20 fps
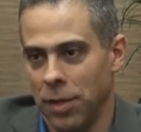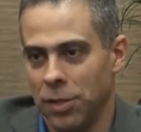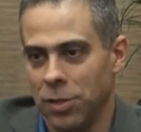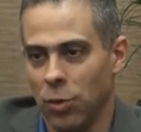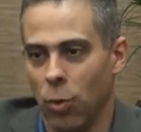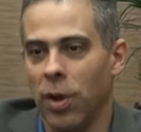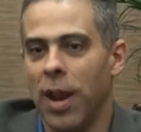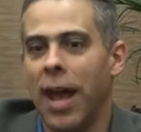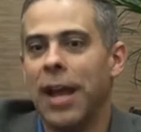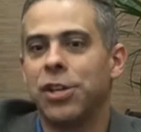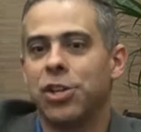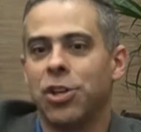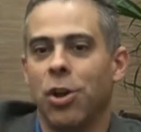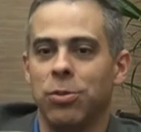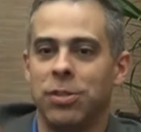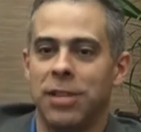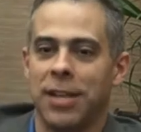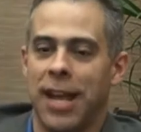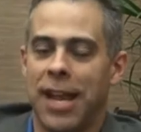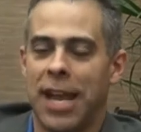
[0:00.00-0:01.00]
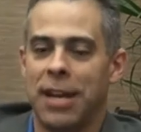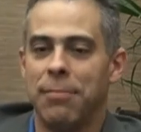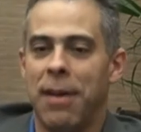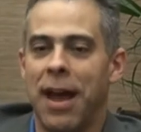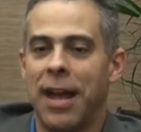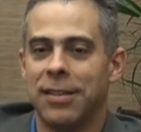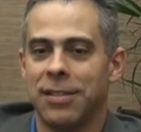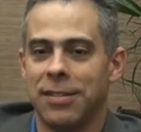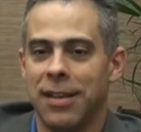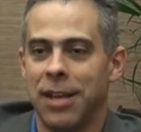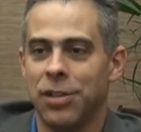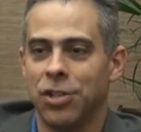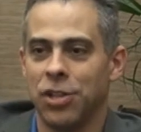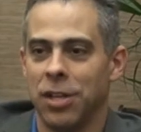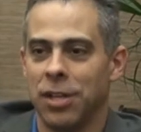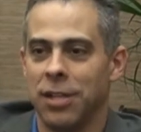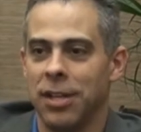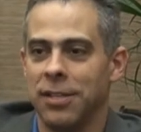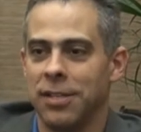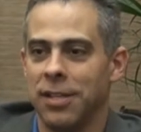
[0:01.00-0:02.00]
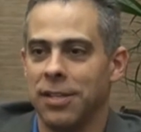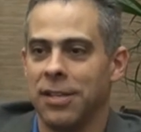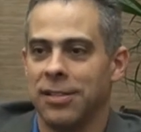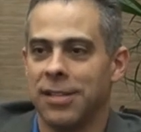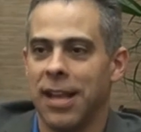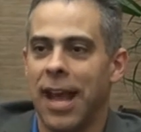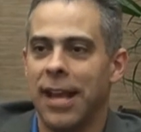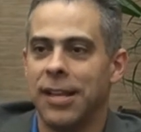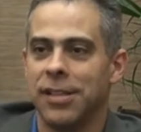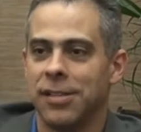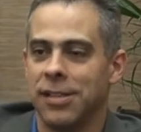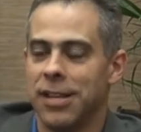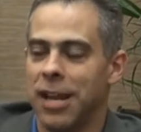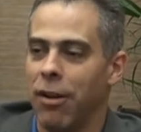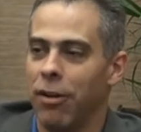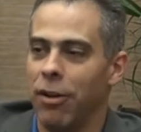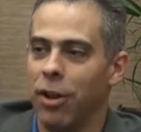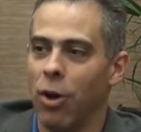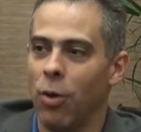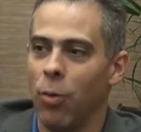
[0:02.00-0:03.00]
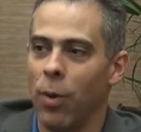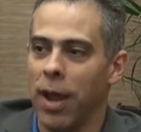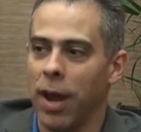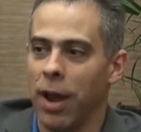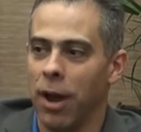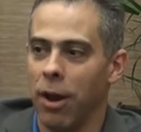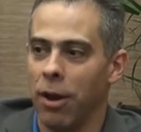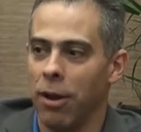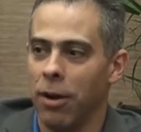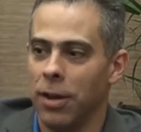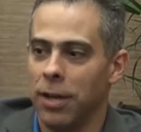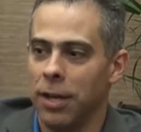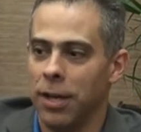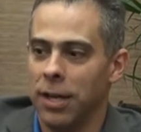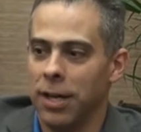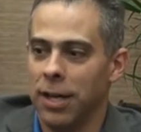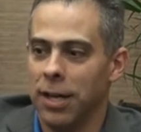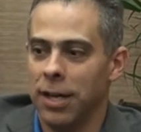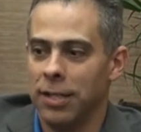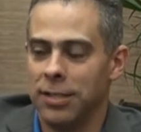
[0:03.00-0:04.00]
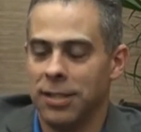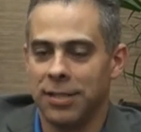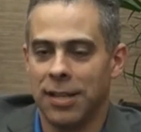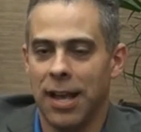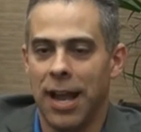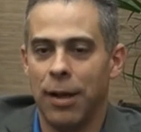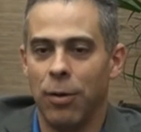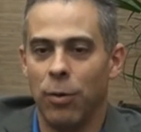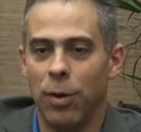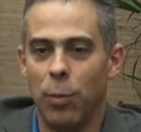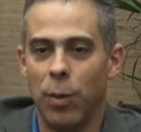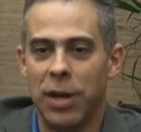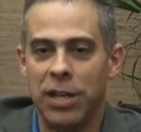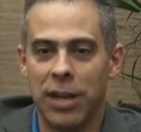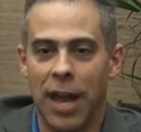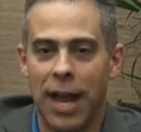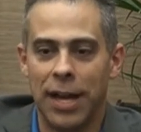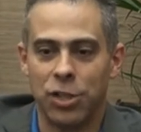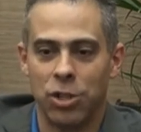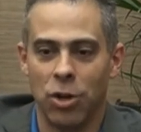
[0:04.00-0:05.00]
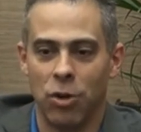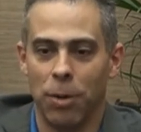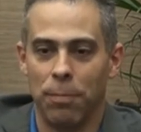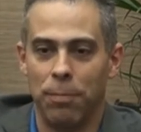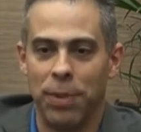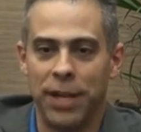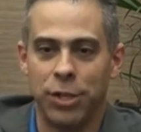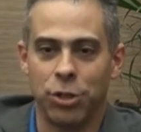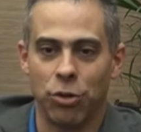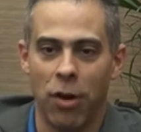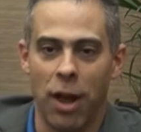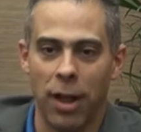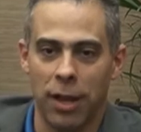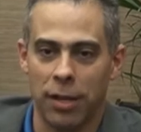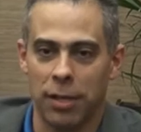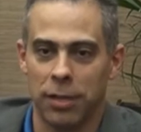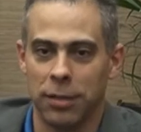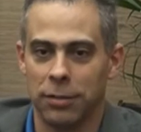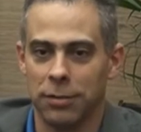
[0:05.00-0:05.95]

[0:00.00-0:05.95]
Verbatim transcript: So what I showed today in my session is a design scenario where a design, we, we, I showed a big truck.